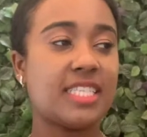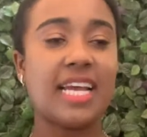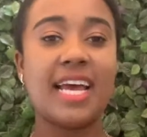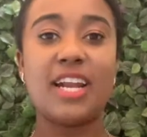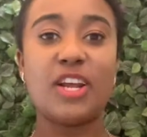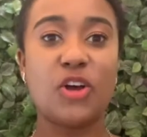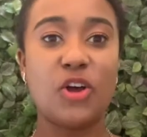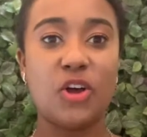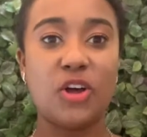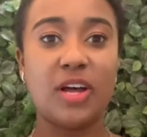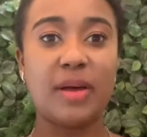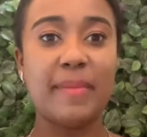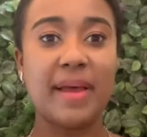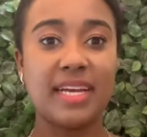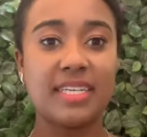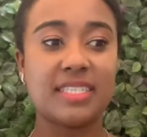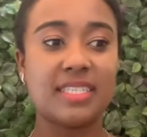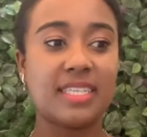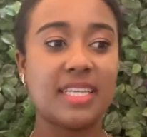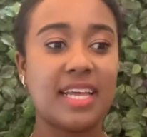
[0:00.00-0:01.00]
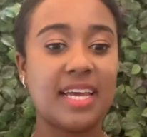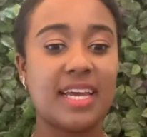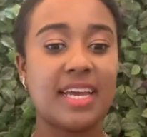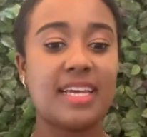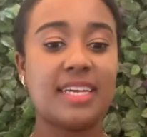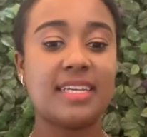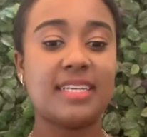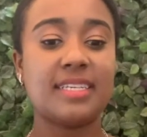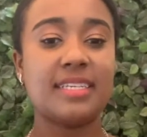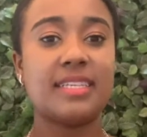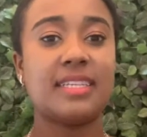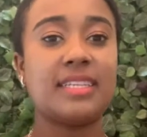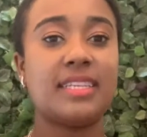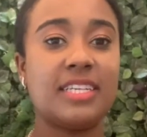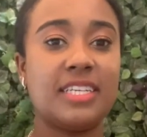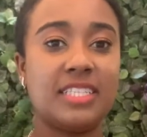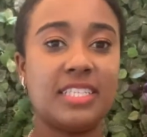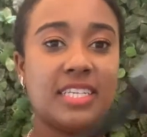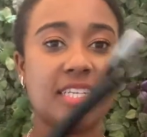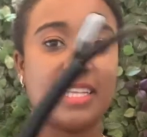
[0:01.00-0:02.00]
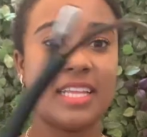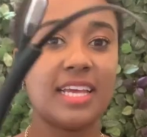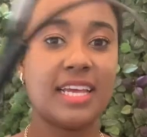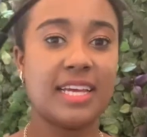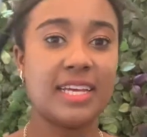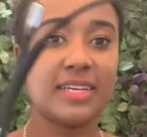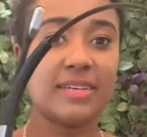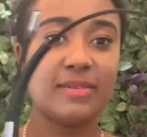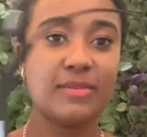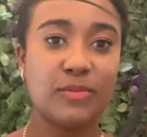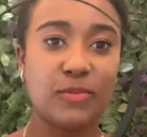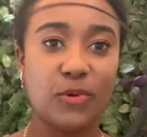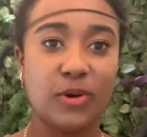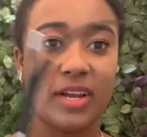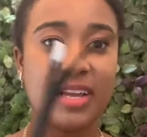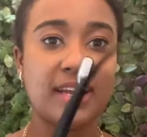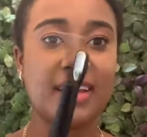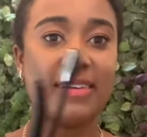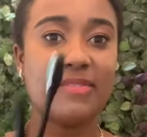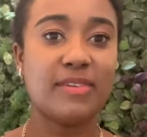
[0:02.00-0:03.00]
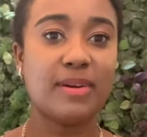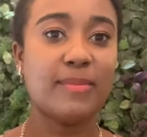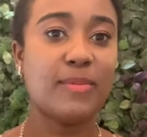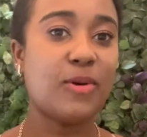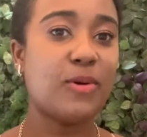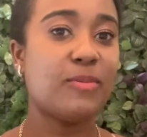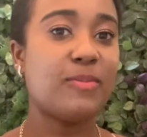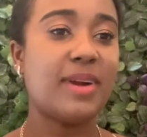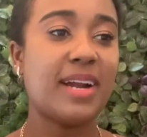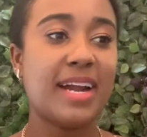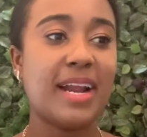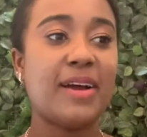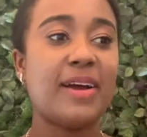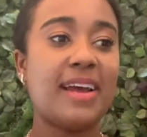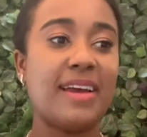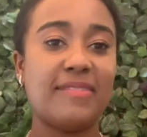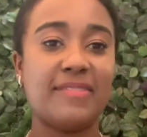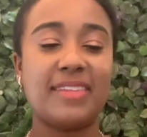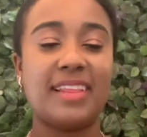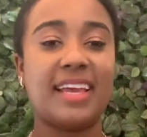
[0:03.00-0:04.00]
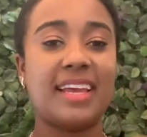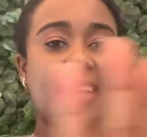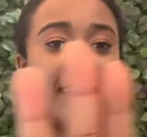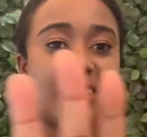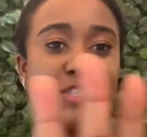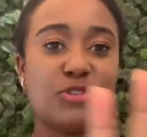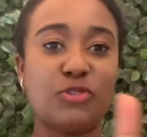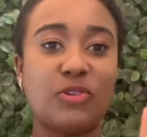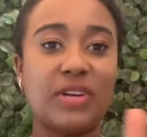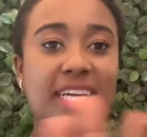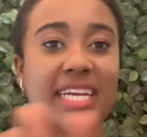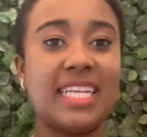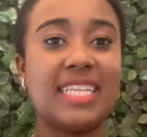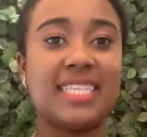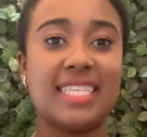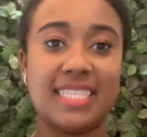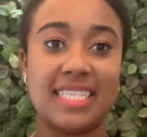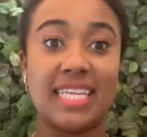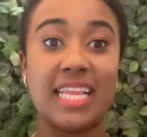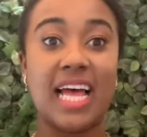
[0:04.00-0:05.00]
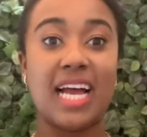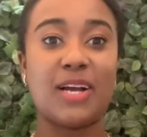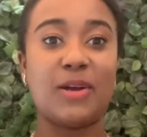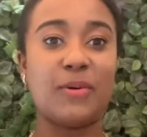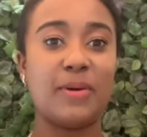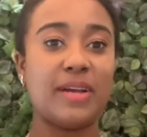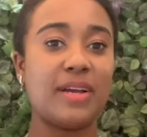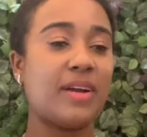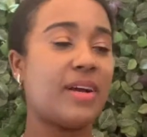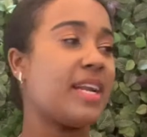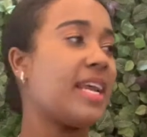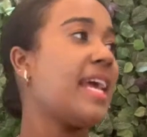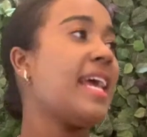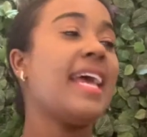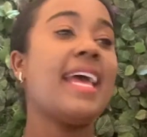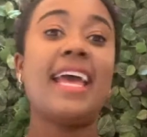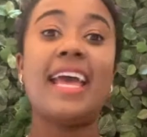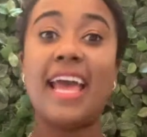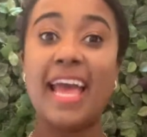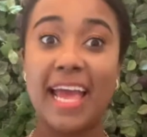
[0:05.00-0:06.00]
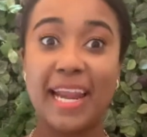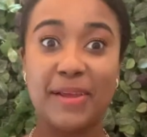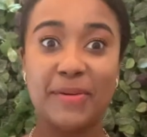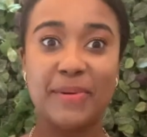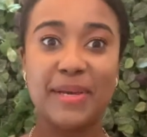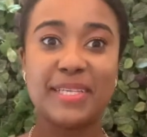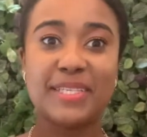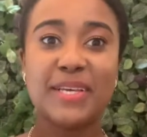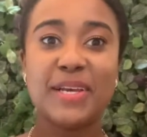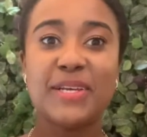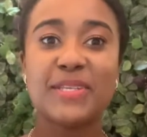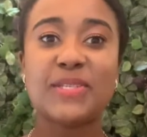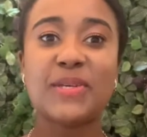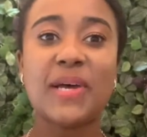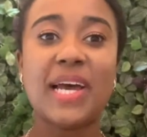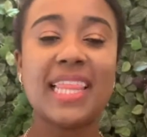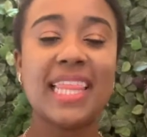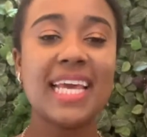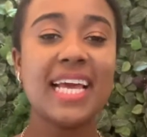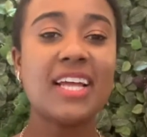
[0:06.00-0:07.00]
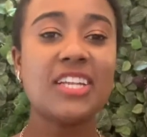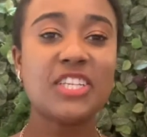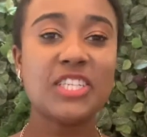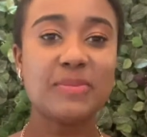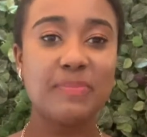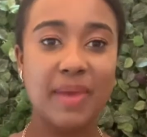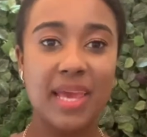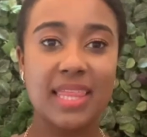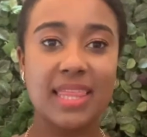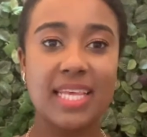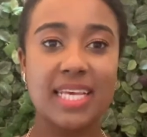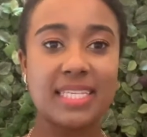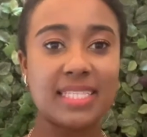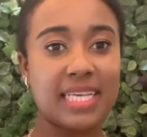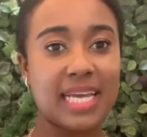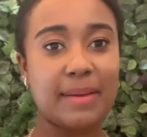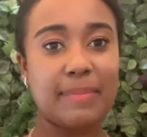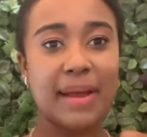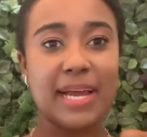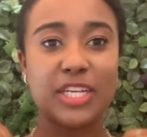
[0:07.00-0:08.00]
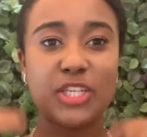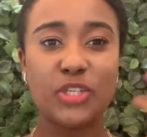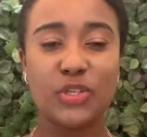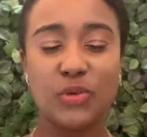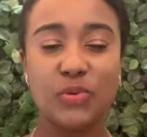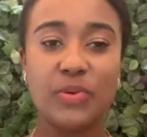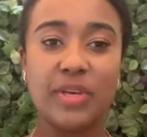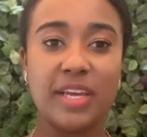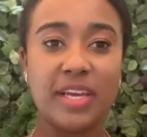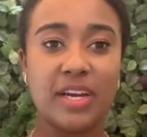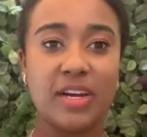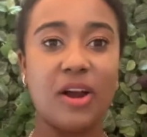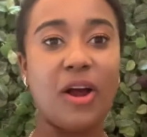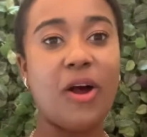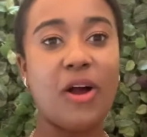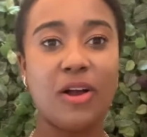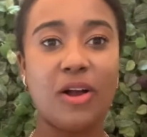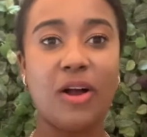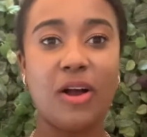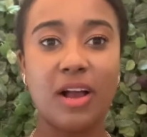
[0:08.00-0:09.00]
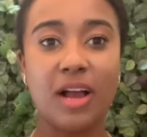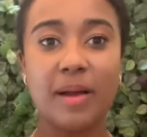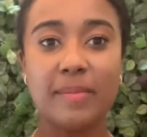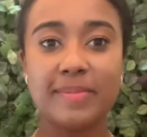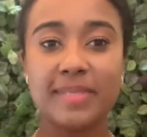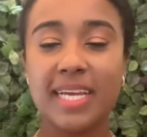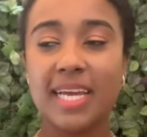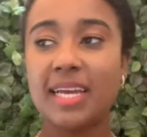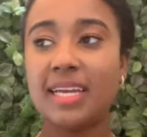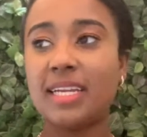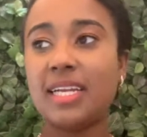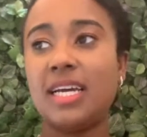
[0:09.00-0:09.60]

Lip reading: I had a call. I'm actually legit working from home right now. I have screens. It's a lot. Anyways, so I think I'll just make this my 2-year Hong Kong update.